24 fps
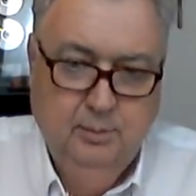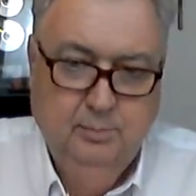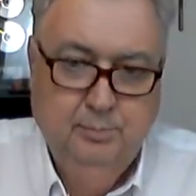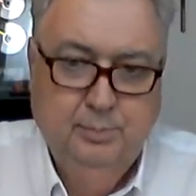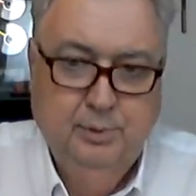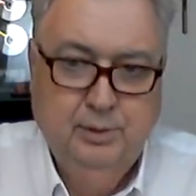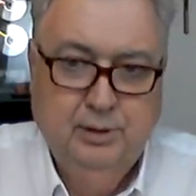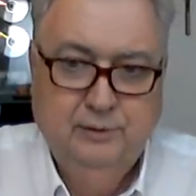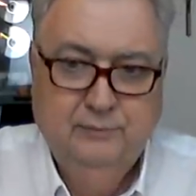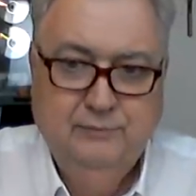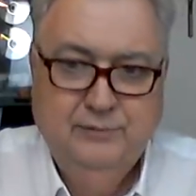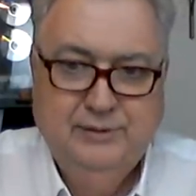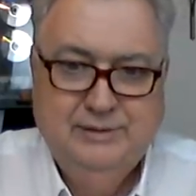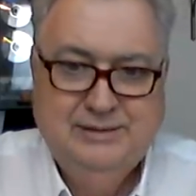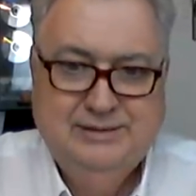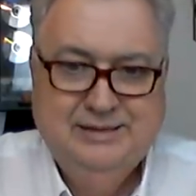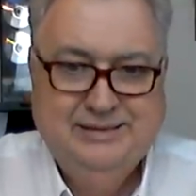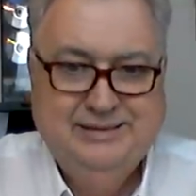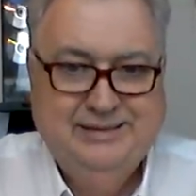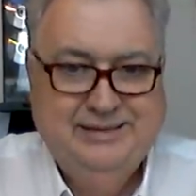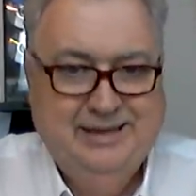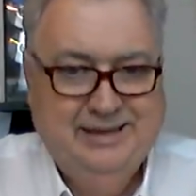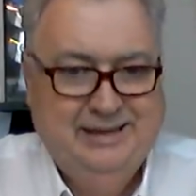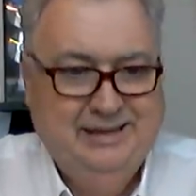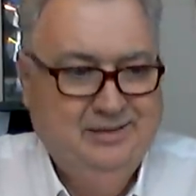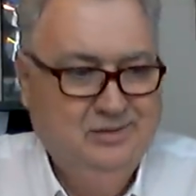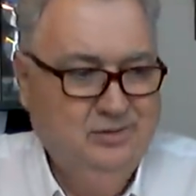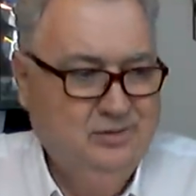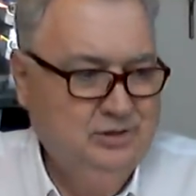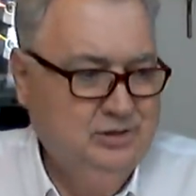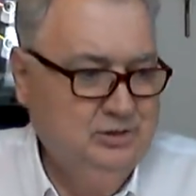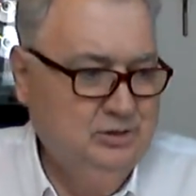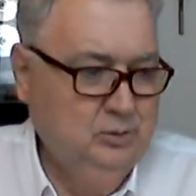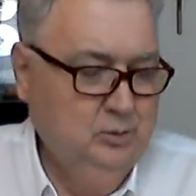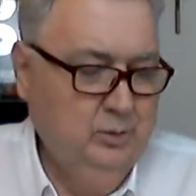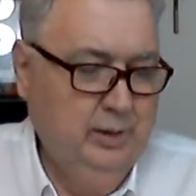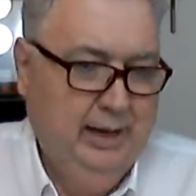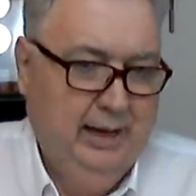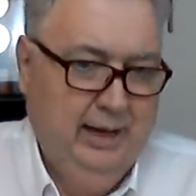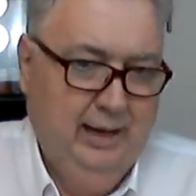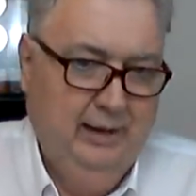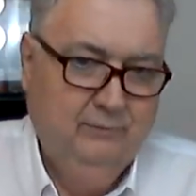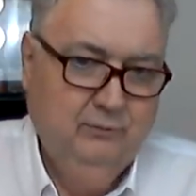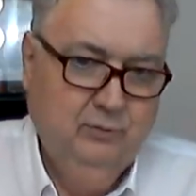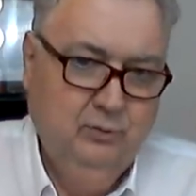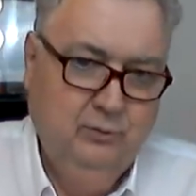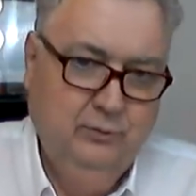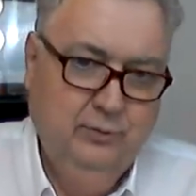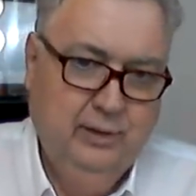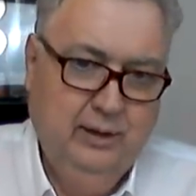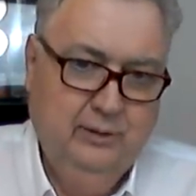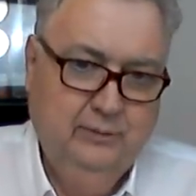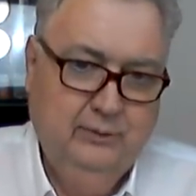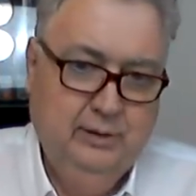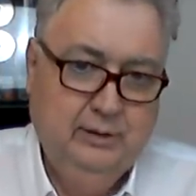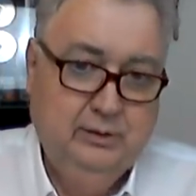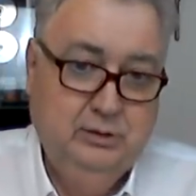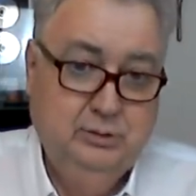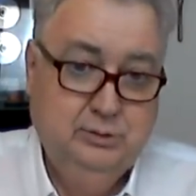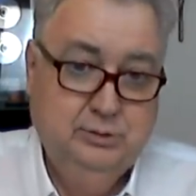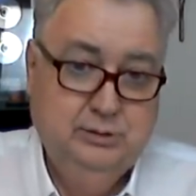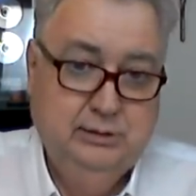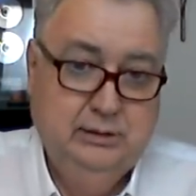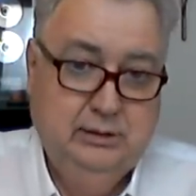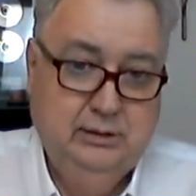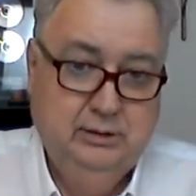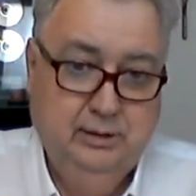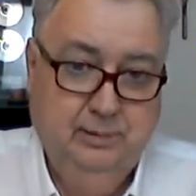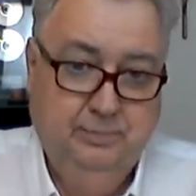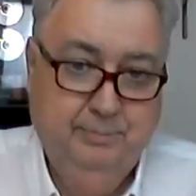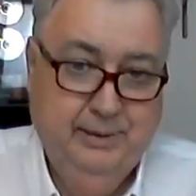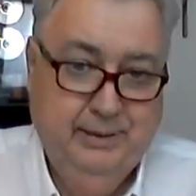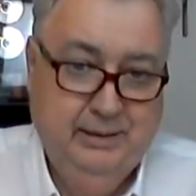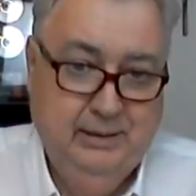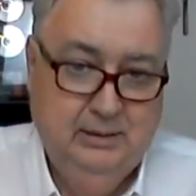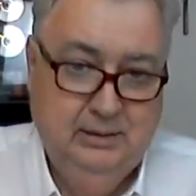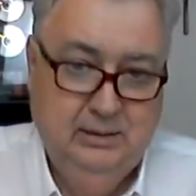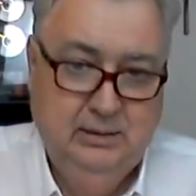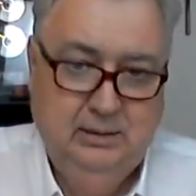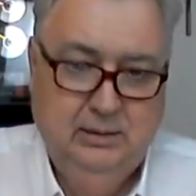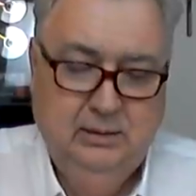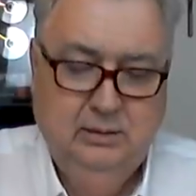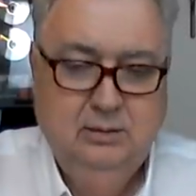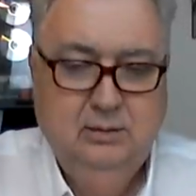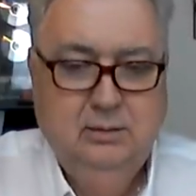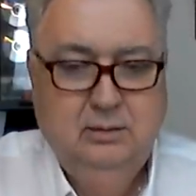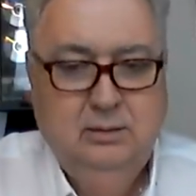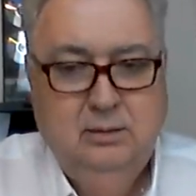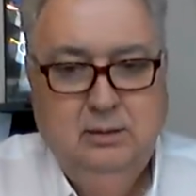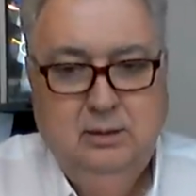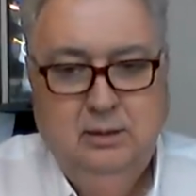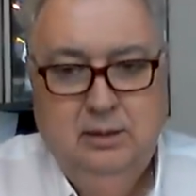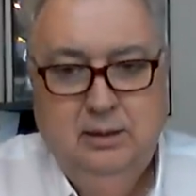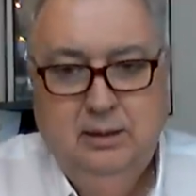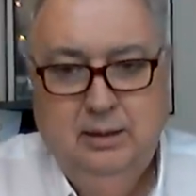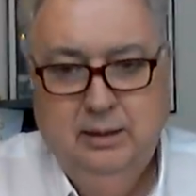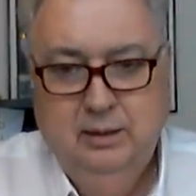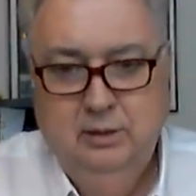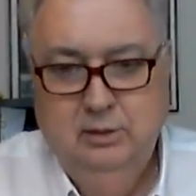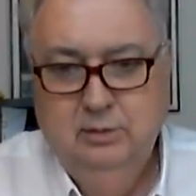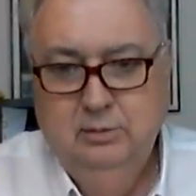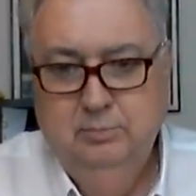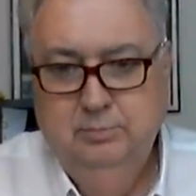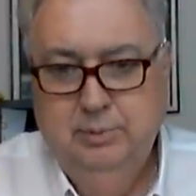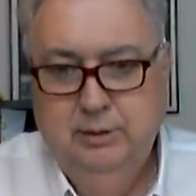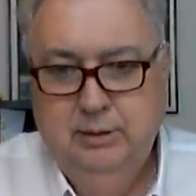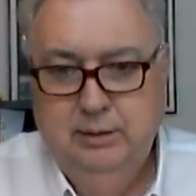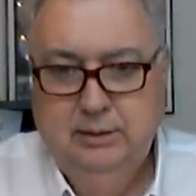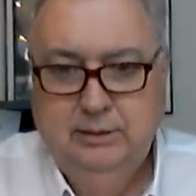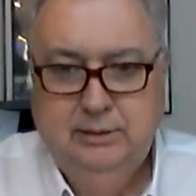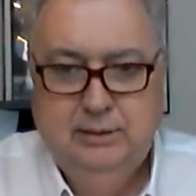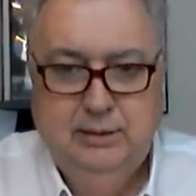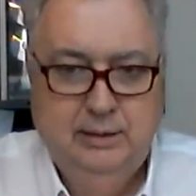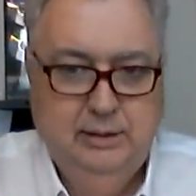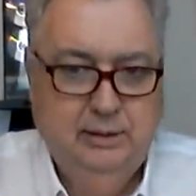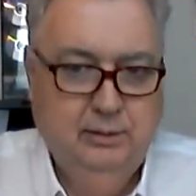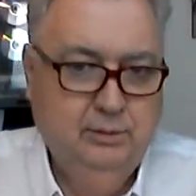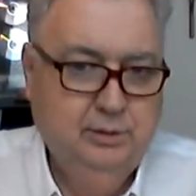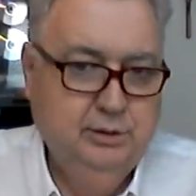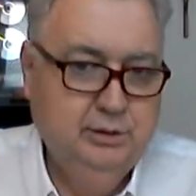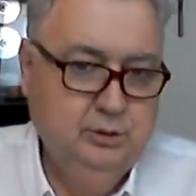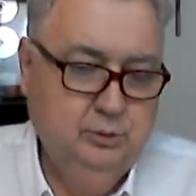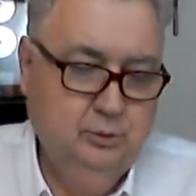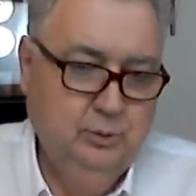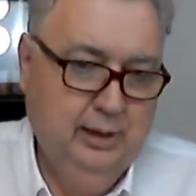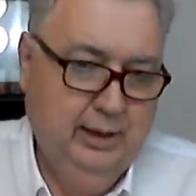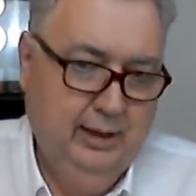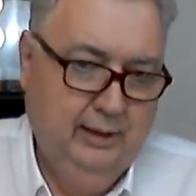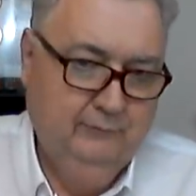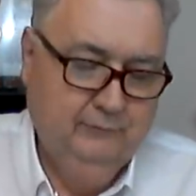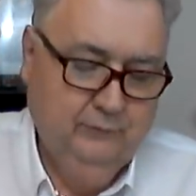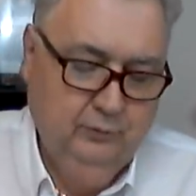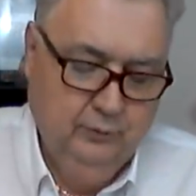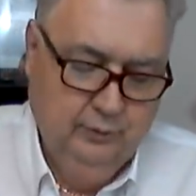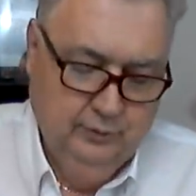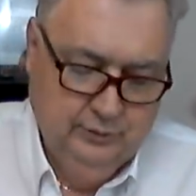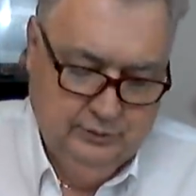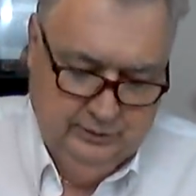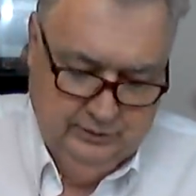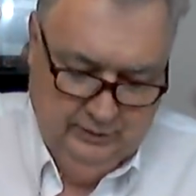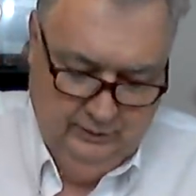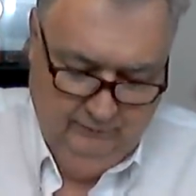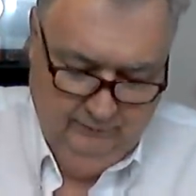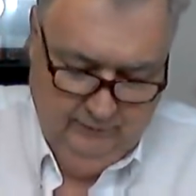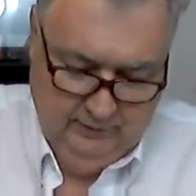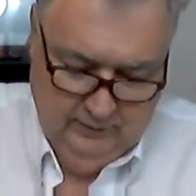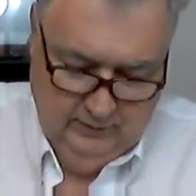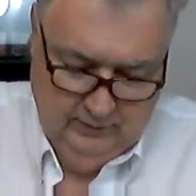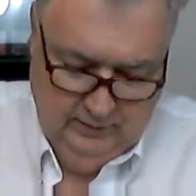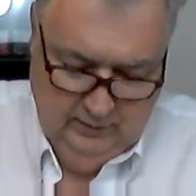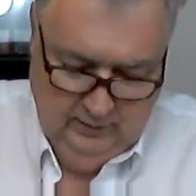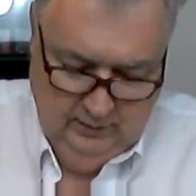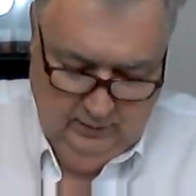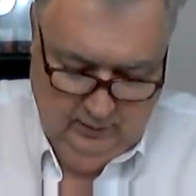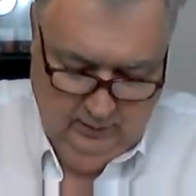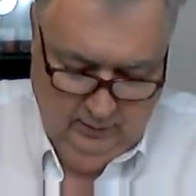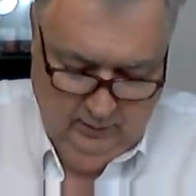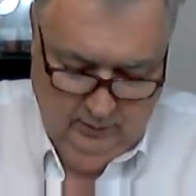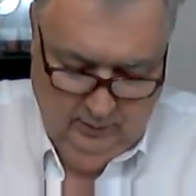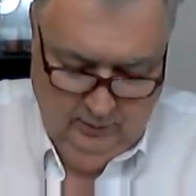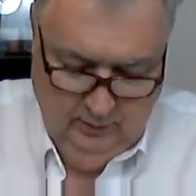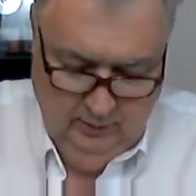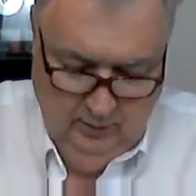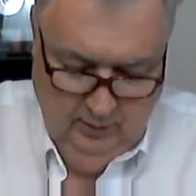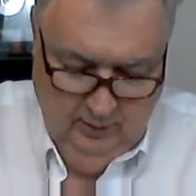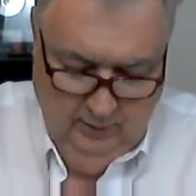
But if it's a day or two after that that you've seen the pending, it could be a day or two after the 17th.